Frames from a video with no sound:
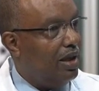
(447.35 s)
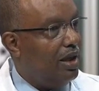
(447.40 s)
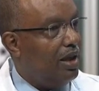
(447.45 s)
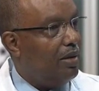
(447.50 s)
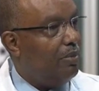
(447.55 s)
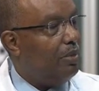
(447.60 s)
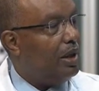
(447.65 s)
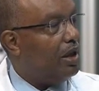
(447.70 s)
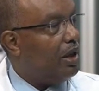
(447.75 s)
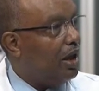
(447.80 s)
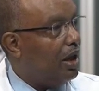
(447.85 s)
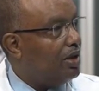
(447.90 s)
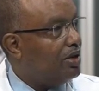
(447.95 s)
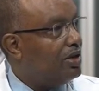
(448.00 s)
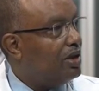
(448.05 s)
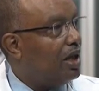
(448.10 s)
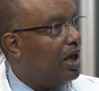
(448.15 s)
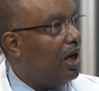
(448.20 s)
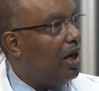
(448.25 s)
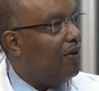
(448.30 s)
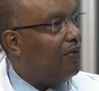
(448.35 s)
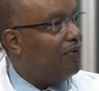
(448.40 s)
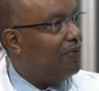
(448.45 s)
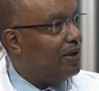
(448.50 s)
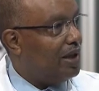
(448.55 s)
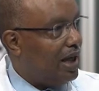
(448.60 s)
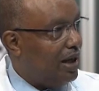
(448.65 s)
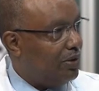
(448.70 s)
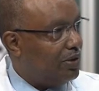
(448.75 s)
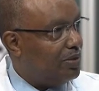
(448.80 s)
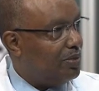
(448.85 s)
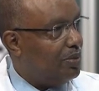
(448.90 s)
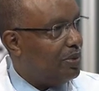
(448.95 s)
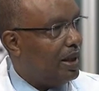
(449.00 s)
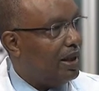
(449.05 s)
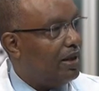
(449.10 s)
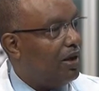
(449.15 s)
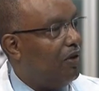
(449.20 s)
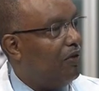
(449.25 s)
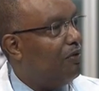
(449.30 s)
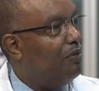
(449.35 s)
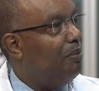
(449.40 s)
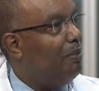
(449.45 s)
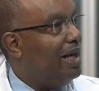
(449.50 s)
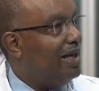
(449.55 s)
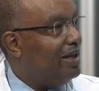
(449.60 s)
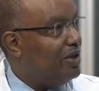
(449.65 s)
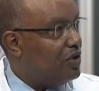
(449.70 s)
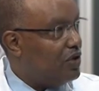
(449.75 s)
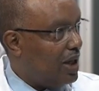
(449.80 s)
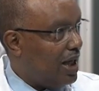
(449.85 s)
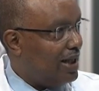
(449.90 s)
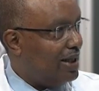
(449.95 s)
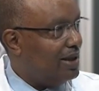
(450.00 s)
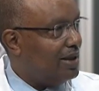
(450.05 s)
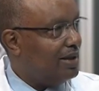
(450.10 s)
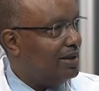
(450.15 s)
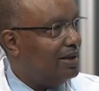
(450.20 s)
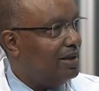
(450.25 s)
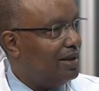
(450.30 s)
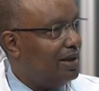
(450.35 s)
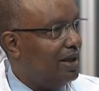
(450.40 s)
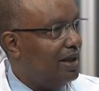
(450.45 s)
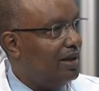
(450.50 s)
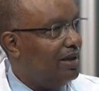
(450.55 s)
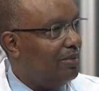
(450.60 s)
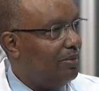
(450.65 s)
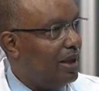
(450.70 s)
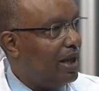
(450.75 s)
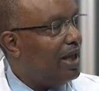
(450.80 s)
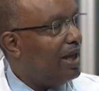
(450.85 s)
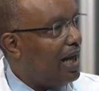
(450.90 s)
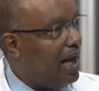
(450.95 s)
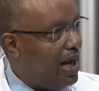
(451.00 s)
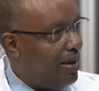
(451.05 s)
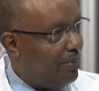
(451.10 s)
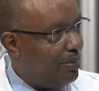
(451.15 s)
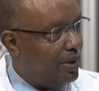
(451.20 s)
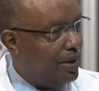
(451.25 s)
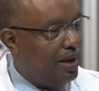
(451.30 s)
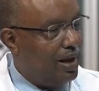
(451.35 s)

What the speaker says: because of an outbreak of meningitis in the big camp.